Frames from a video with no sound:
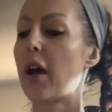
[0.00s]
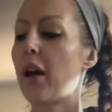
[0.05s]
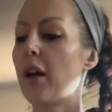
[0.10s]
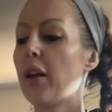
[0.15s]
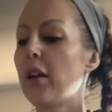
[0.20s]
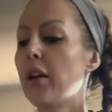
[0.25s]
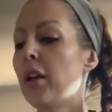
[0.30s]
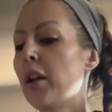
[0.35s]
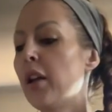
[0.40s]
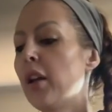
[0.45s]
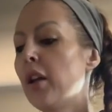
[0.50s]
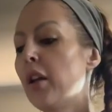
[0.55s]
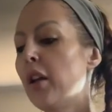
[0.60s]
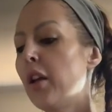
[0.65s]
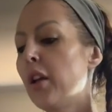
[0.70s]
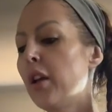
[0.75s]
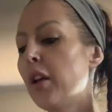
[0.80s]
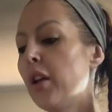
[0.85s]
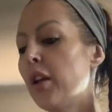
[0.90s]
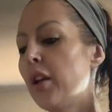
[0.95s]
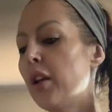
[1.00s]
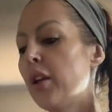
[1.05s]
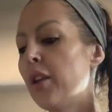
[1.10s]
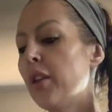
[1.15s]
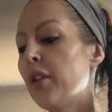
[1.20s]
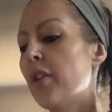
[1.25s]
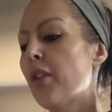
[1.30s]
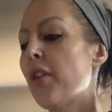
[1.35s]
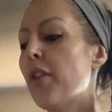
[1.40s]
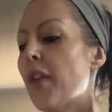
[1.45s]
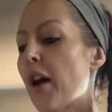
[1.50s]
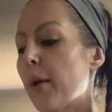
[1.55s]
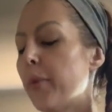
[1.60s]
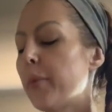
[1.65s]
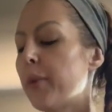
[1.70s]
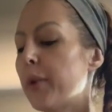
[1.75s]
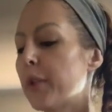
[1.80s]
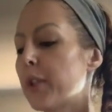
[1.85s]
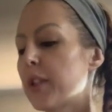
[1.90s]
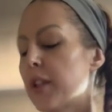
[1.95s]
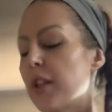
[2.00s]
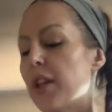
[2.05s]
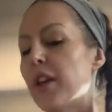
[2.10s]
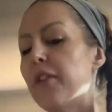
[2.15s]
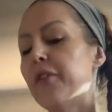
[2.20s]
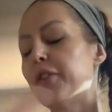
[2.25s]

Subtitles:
that that person,